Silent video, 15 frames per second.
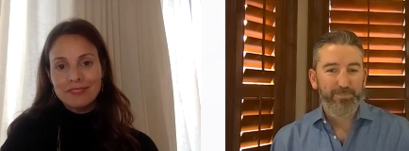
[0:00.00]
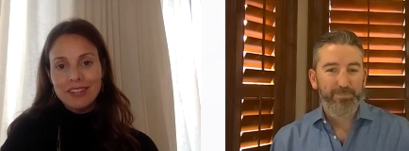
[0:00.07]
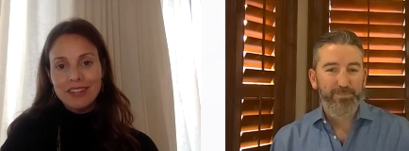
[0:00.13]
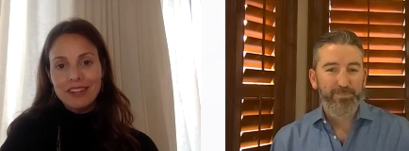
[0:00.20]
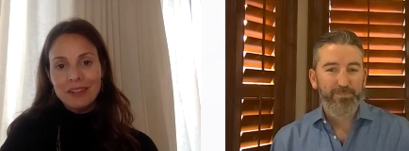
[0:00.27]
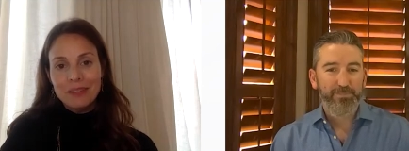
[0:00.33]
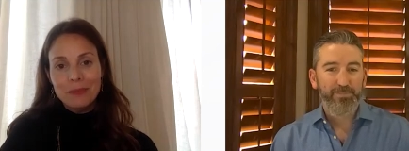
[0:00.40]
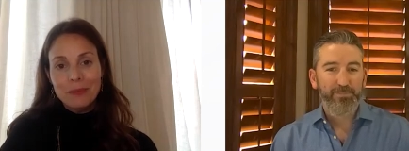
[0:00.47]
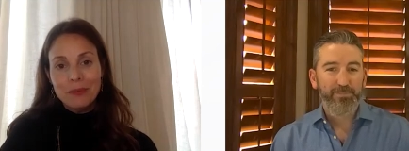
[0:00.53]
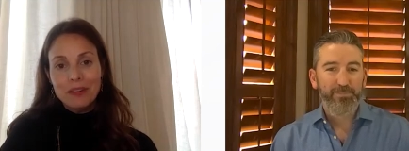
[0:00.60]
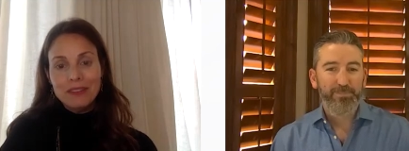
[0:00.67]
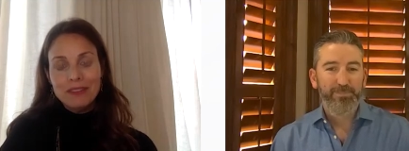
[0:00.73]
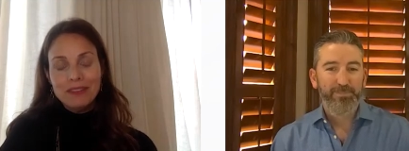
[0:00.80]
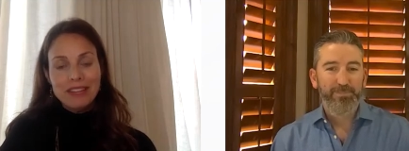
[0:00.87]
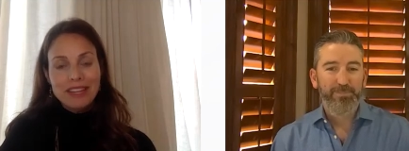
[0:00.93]
Speaker 1: Oh,
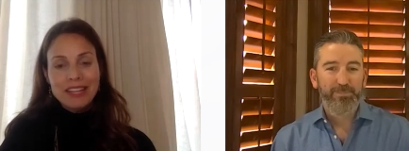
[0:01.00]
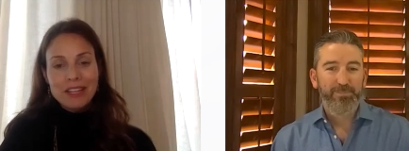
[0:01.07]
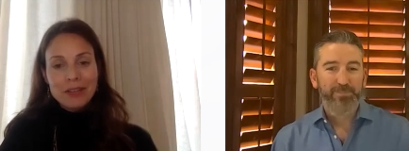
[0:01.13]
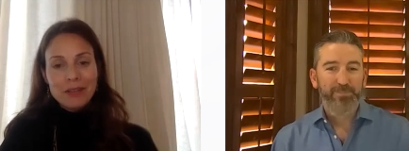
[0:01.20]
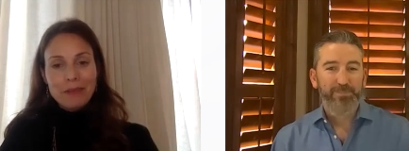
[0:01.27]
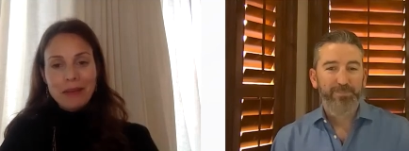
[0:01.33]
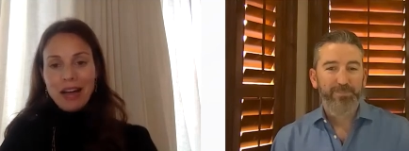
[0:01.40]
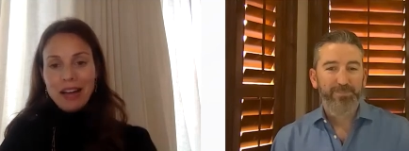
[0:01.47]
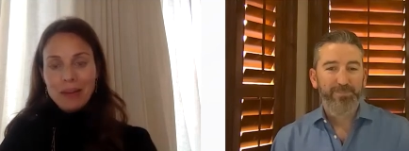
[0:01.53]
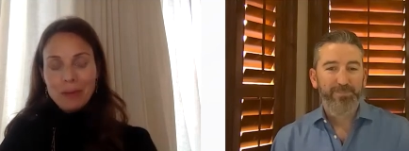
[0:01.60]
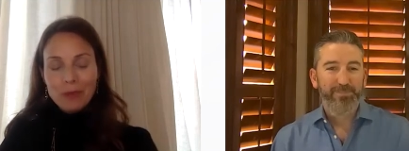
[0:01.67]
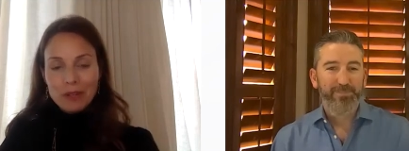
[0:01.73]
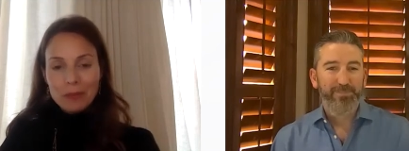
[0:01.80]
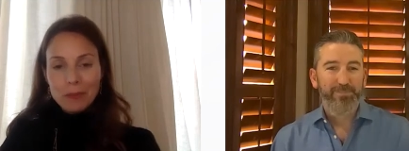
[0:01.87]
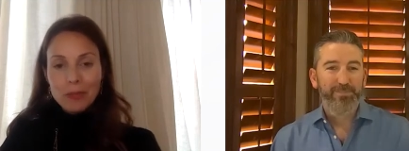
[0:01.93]
well, thank you, Matt. What
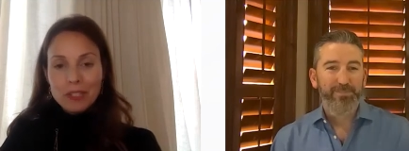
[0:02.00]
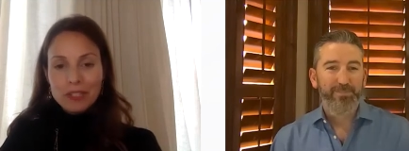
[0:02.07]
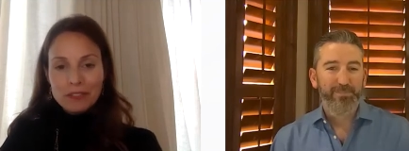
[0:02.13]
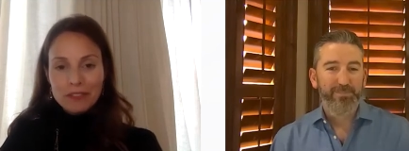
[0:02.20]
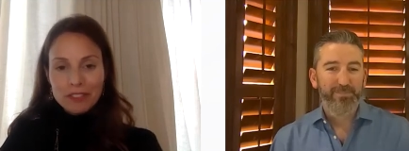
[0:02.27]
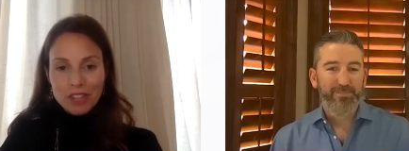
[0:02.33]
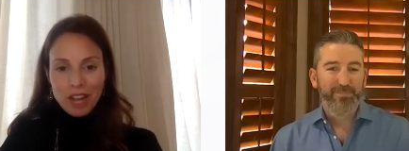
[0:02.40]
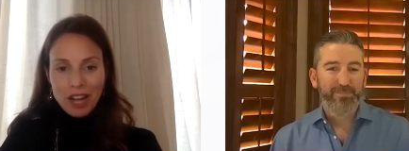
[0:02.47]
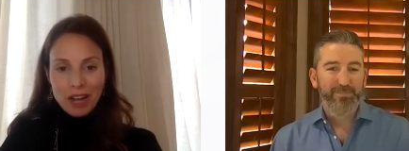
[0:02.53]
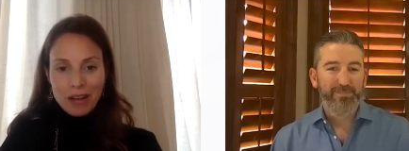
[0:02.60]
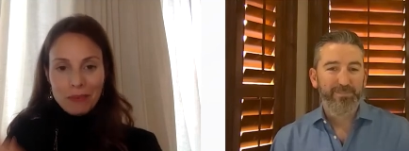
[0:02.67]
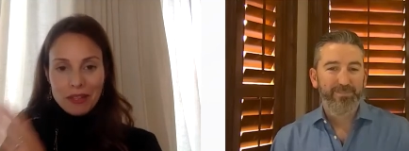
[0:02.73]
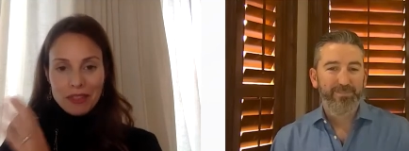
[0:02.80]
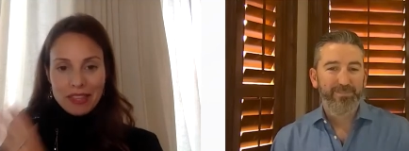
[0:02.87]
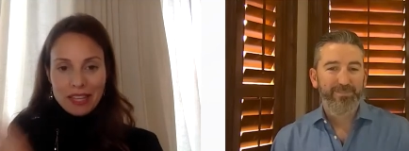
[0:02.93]
a wonderful job.
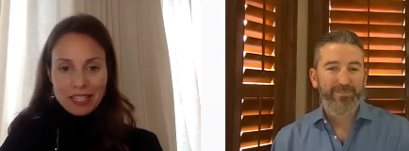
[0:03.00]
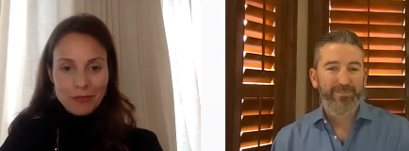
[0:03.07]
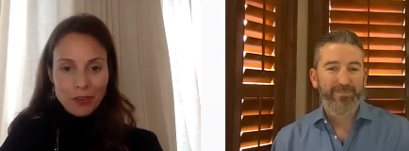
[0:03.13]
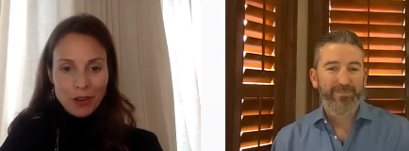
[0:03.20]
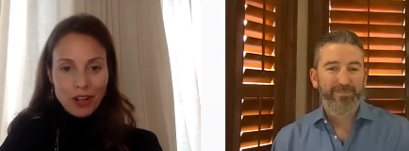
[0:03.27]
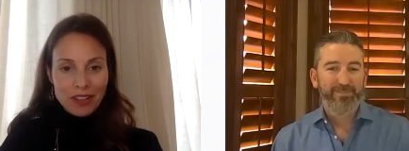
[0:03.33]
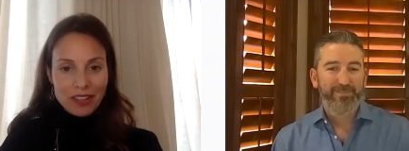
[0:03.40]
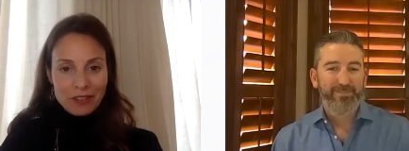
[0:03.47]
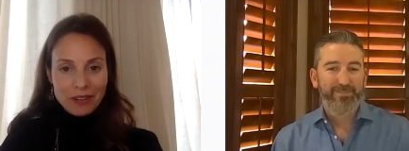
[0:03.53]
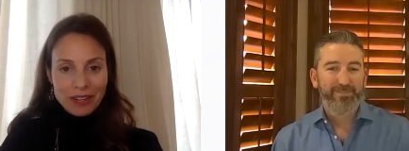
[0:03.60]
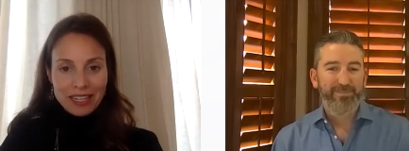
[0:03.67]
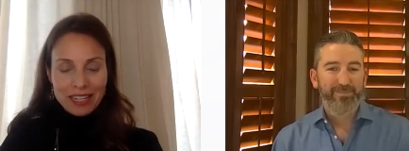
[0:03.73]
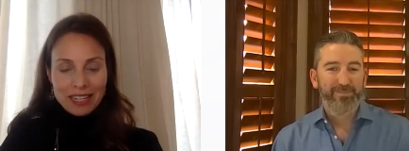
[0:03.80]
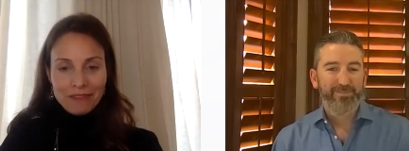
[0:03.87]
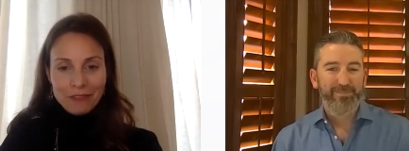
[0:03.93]
Thanks for all the great
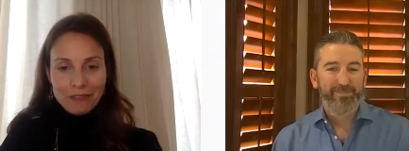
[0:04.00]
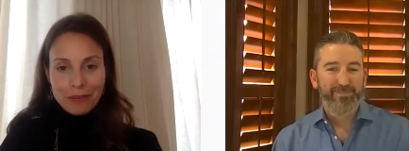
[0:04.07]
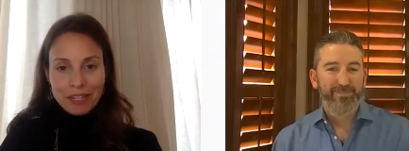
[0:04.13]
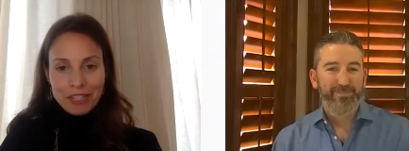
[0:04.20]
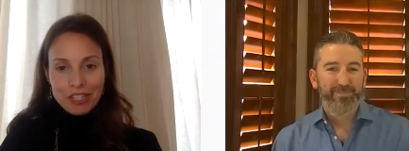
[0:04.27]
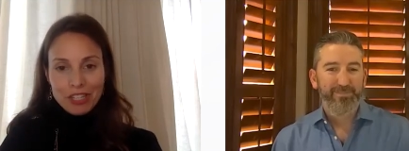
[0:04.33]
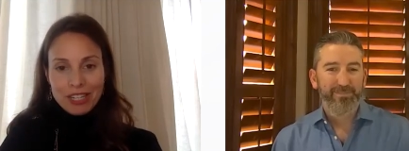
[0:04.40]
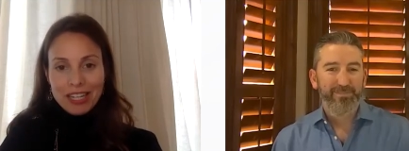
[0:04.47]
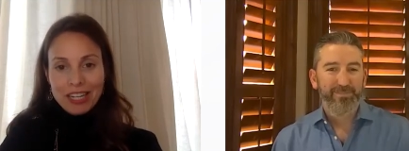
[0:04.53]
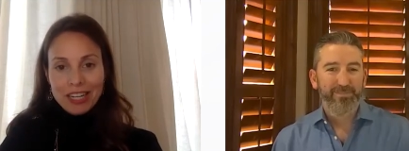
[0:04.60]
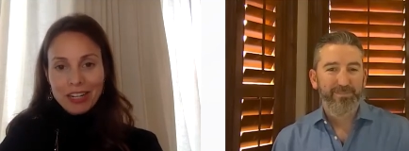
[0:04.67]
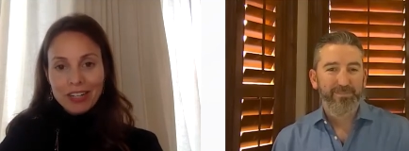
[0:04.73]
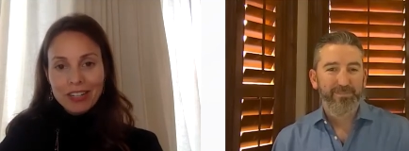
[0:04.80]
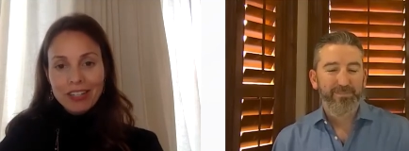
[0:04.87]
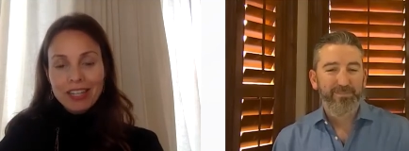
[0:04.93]
information
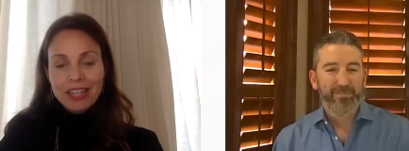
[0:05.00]
here.